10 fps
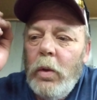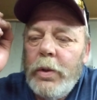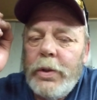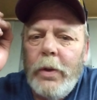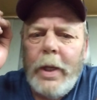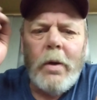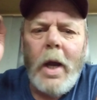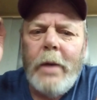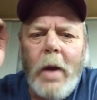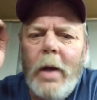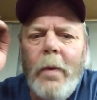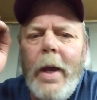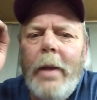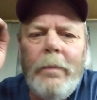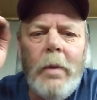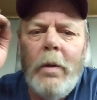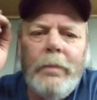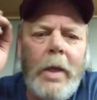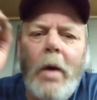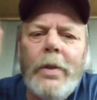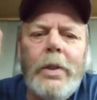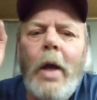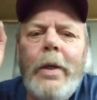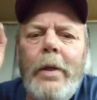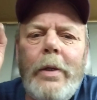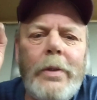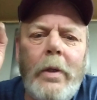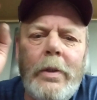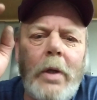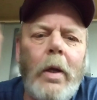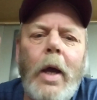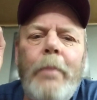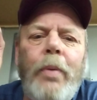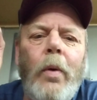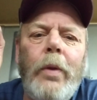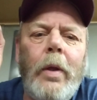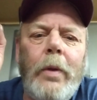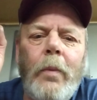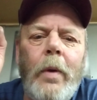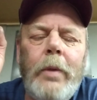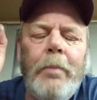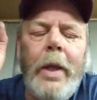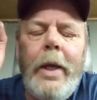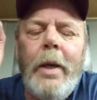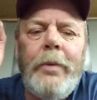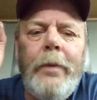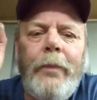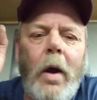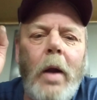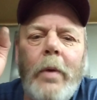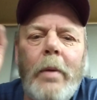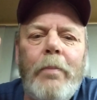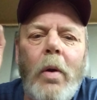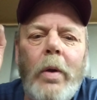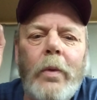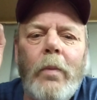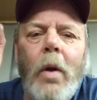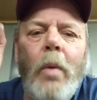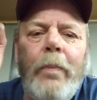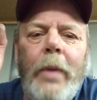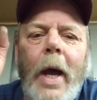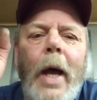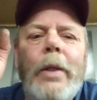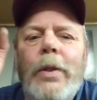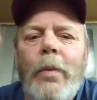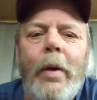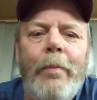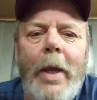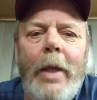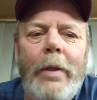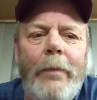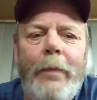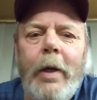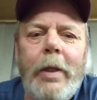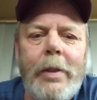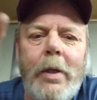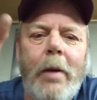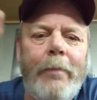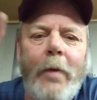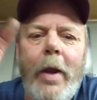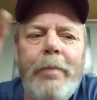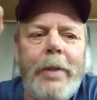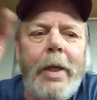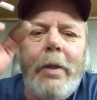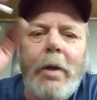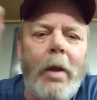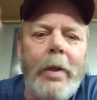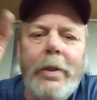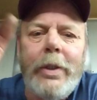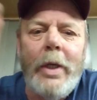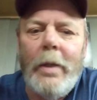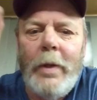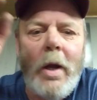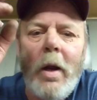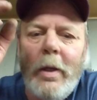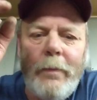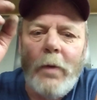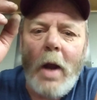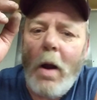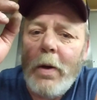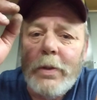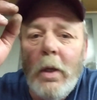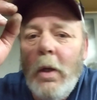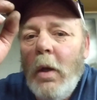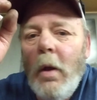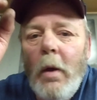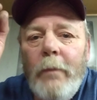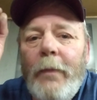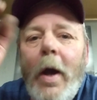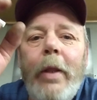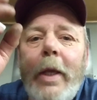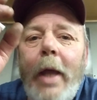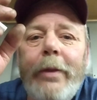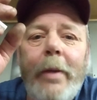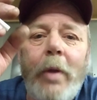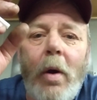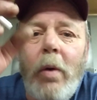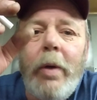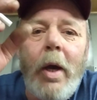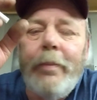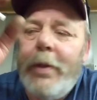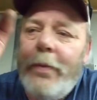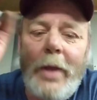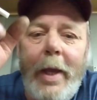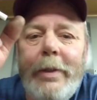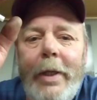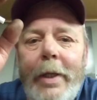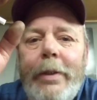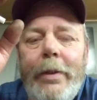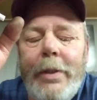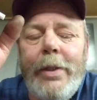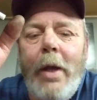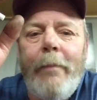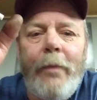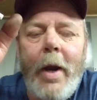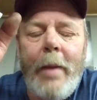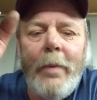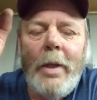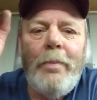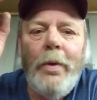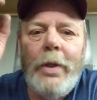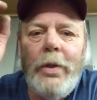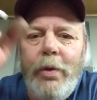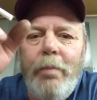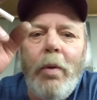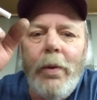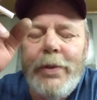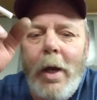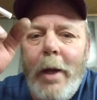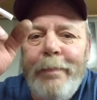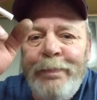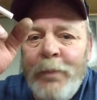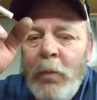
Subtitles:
So they cried right away. Kawasaki is our guy pulled the blade up too far, and when it broke the rope, that's what made the fucking subframe dent and all this shit. And we argued for hours. Finally got them to own up to they dented the subframe when they put the U-bolts on.